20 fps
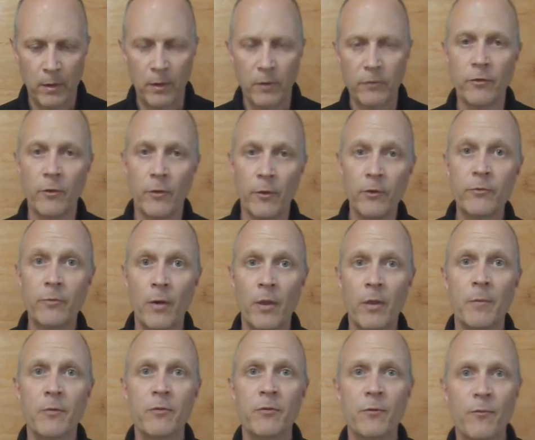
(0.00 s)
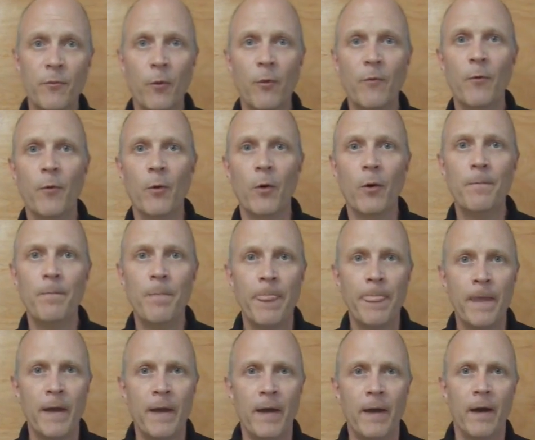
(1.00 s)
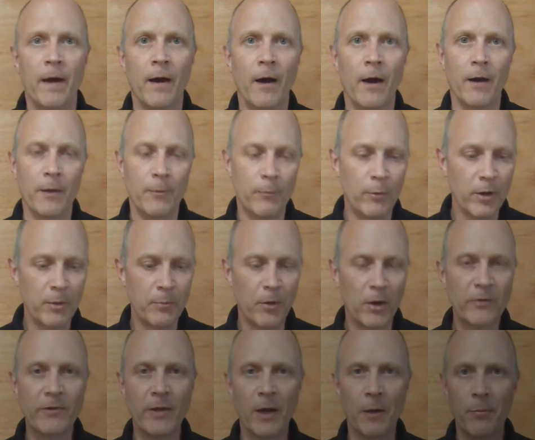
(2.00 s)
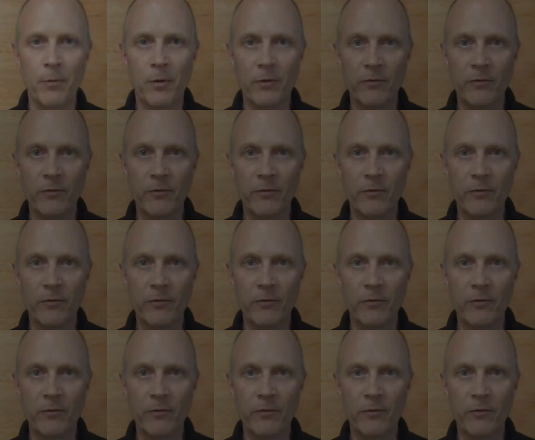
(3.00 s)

So this rhythm is in 4/4. It really breaks down pretty